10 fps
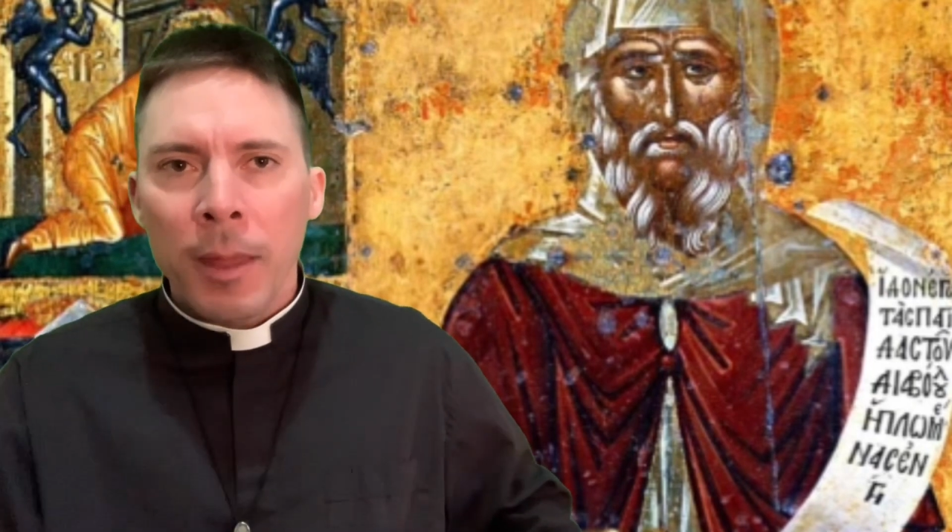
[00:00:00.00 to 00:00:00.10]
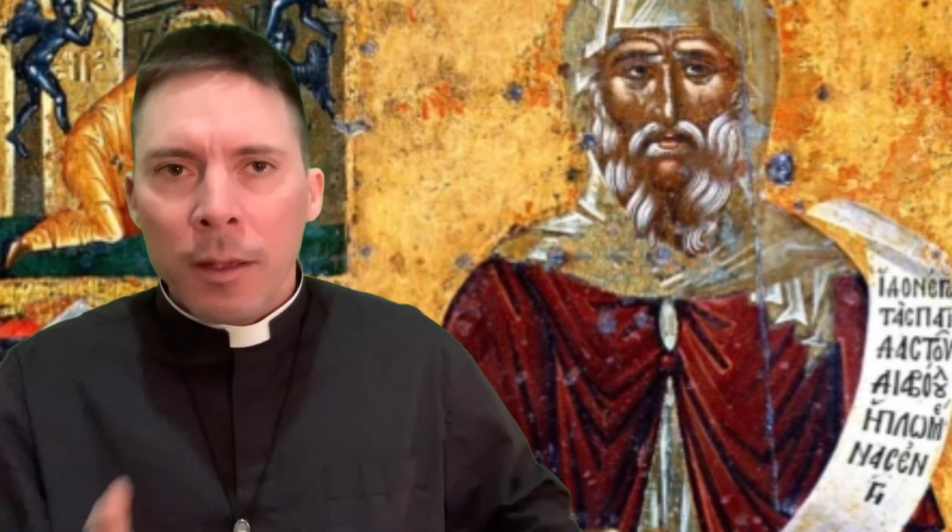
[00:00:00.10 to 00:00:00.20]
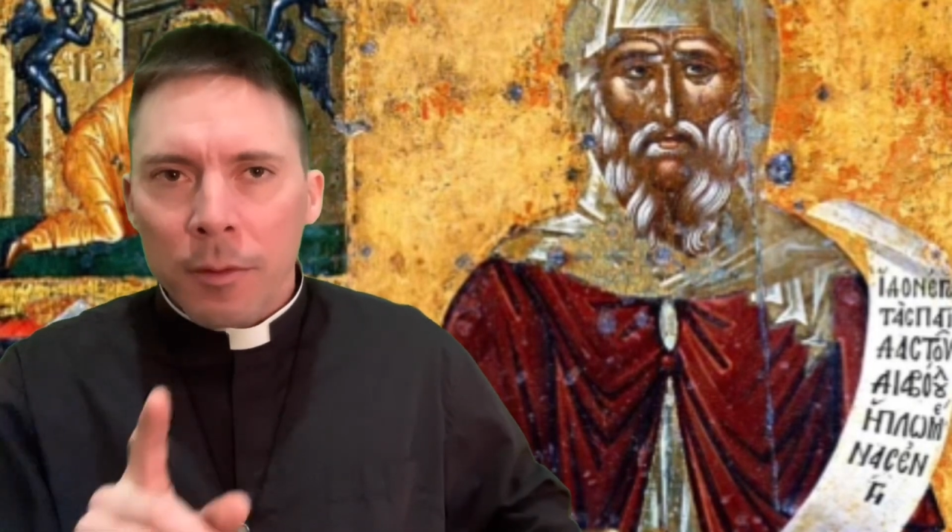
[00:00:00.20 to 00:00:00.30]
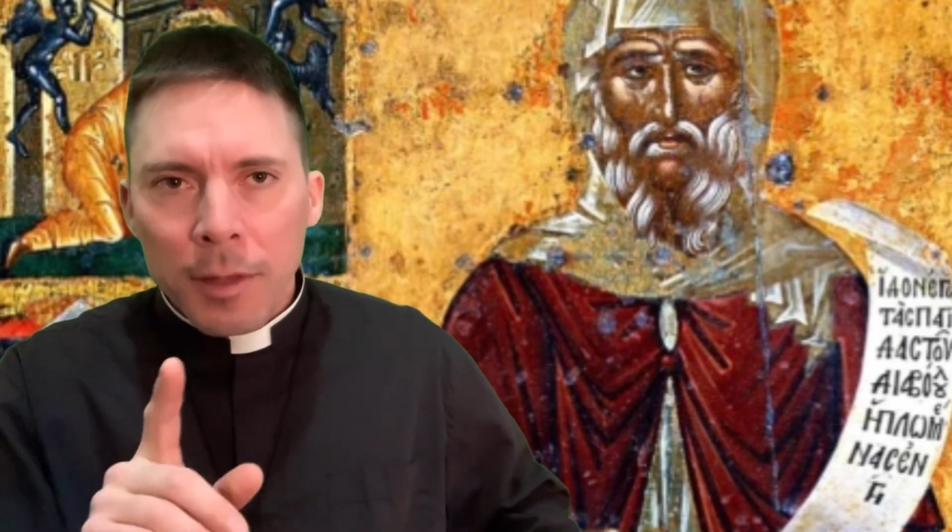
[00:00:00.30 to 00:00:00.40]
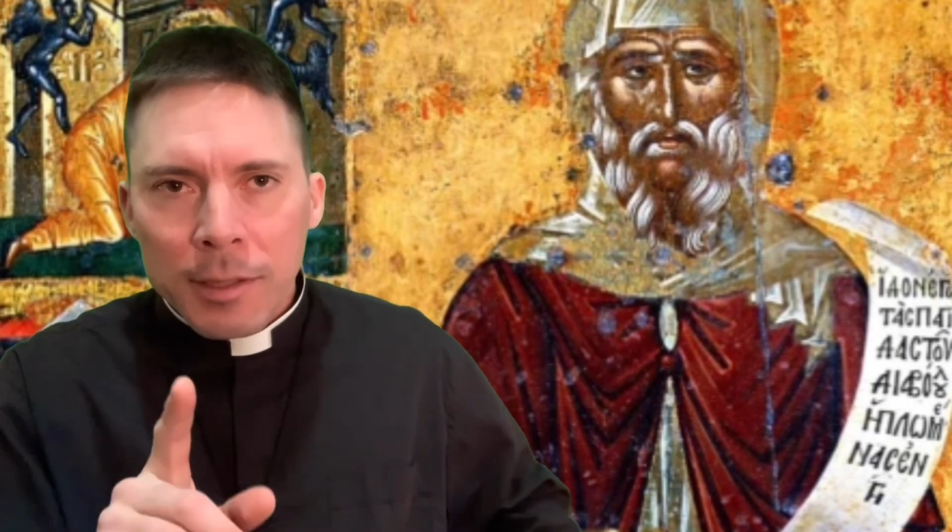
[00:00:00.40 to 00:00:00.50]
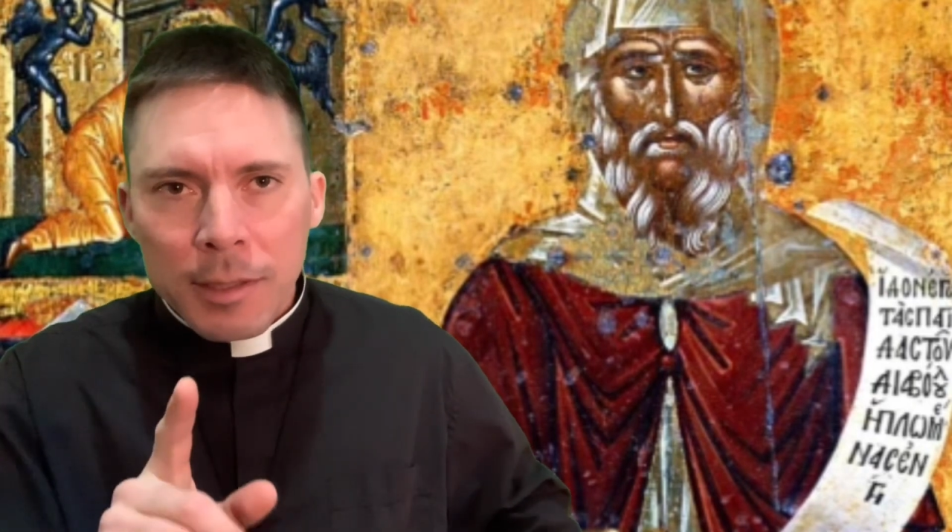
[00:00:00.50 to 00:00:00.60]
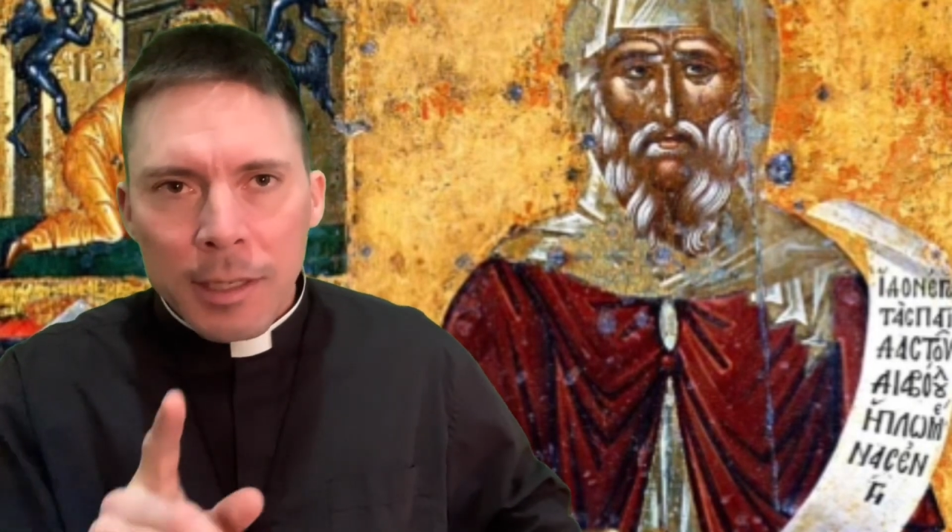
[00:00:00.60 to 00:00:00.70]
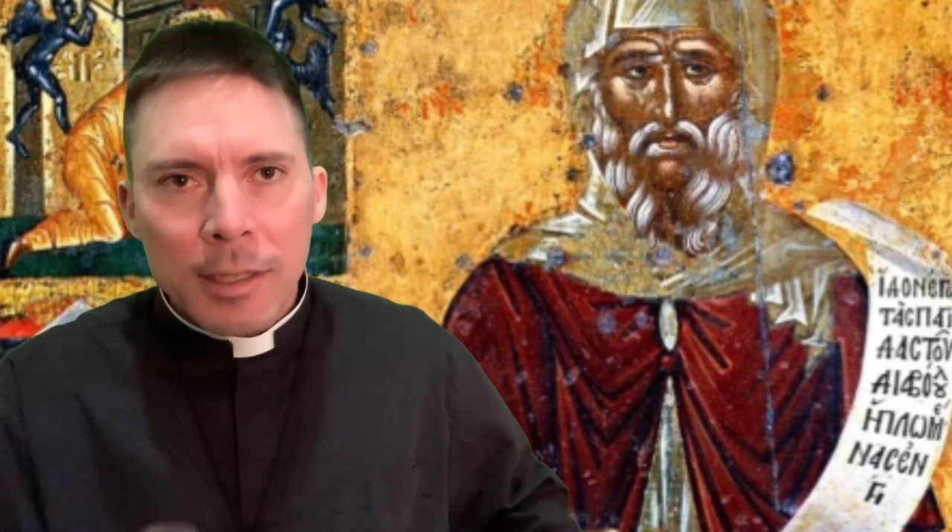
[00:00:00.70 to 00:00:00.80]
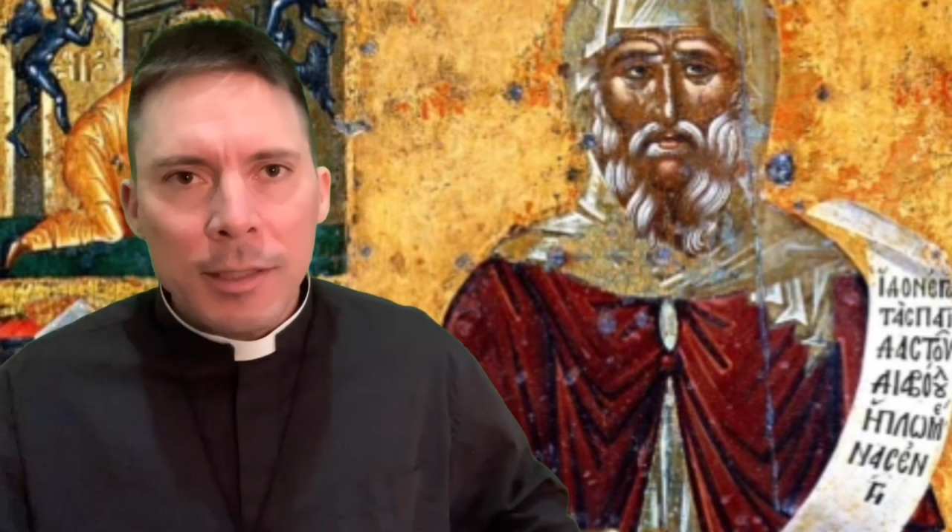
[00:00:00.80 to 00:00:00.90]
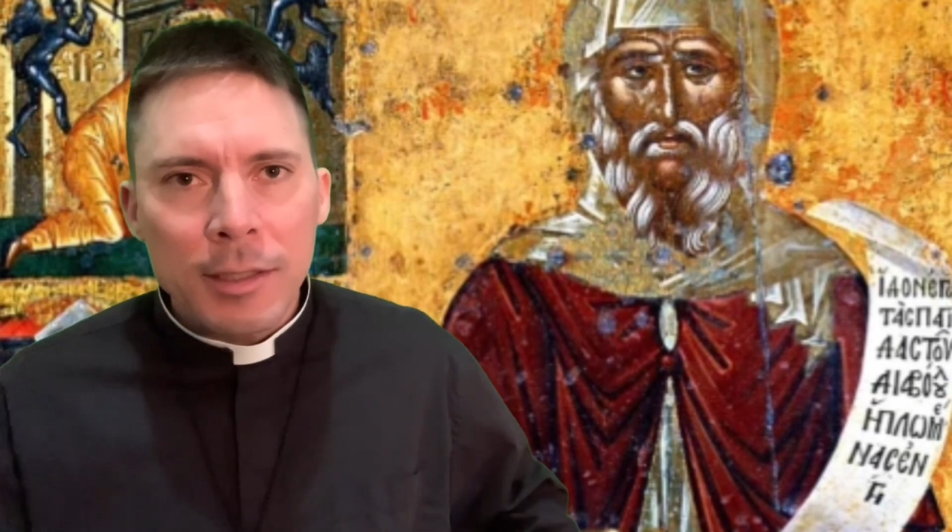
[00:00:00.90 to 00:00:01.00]
This
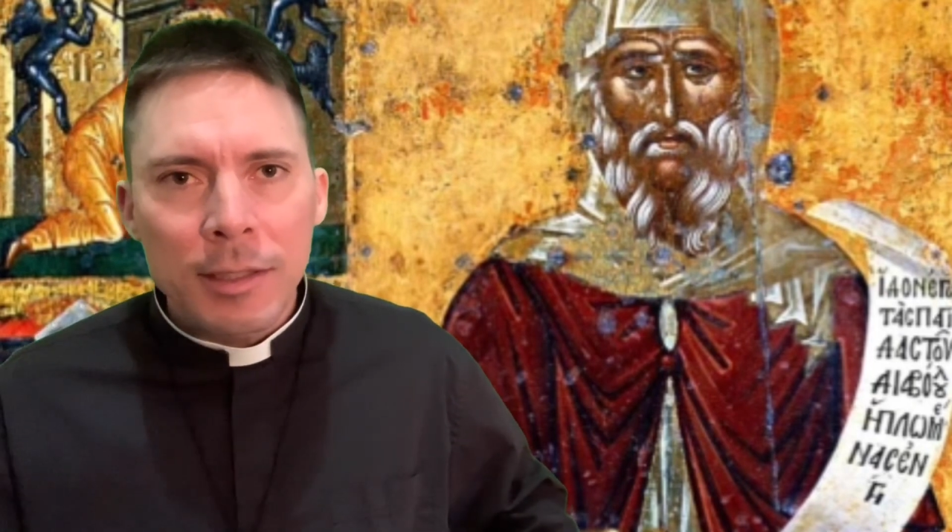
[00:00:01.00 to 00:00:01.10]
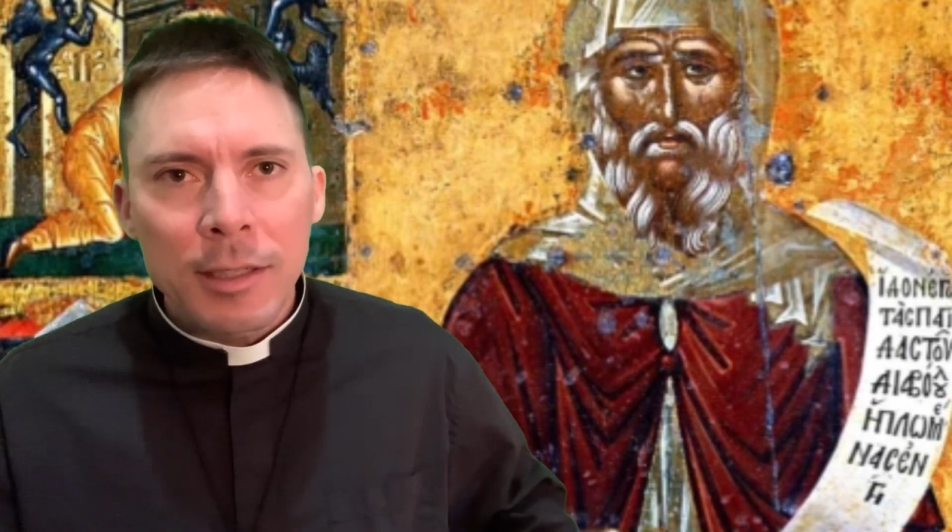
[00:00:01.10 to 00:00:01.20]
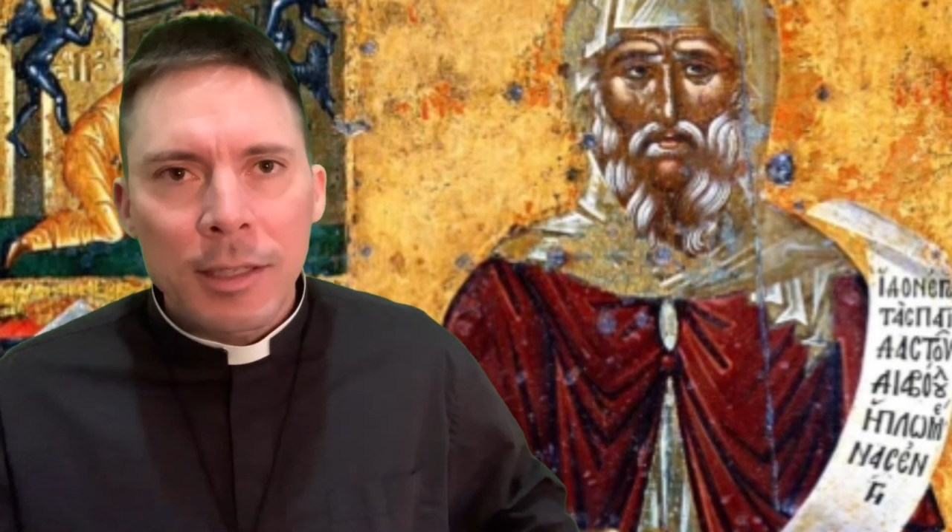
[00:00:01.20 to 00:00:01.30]
is